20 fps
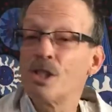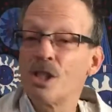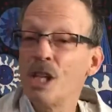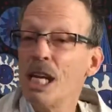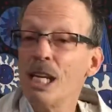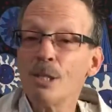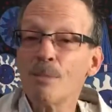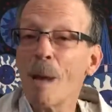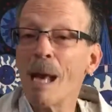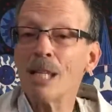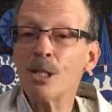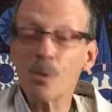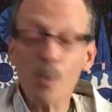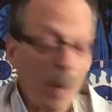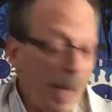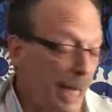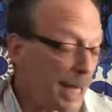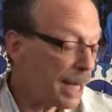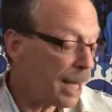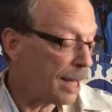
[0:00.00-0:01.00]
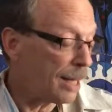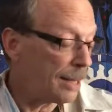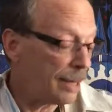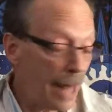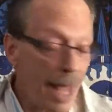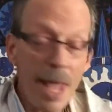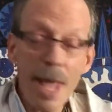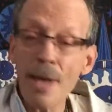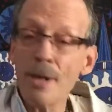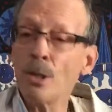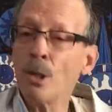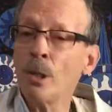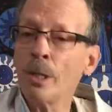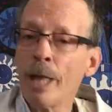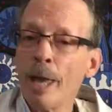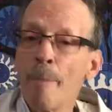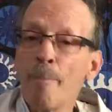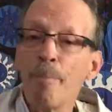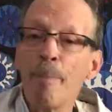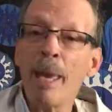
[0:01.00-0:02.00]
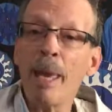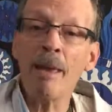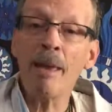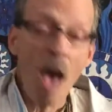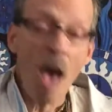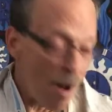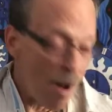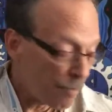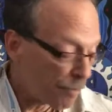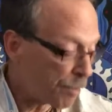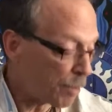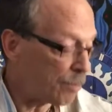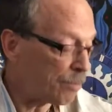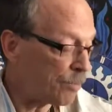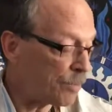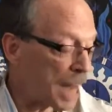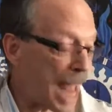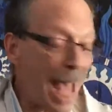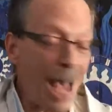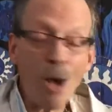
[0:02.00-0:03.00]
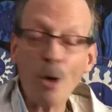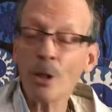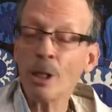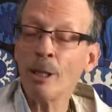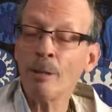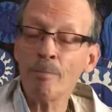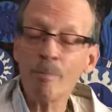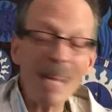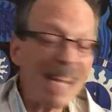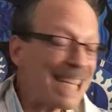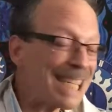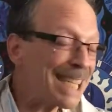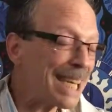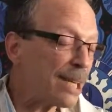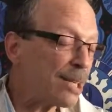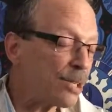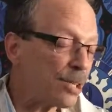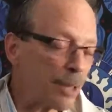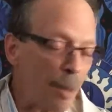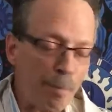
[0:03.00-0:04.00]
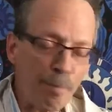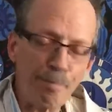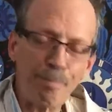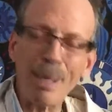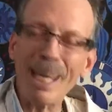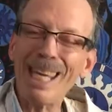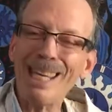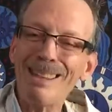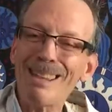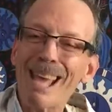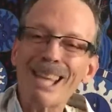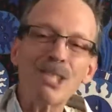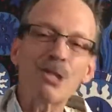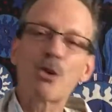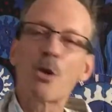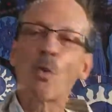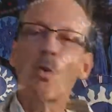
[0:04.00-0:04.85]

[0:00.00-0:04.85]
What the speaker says: She's my sweet little hippie from down in Mississippi, likes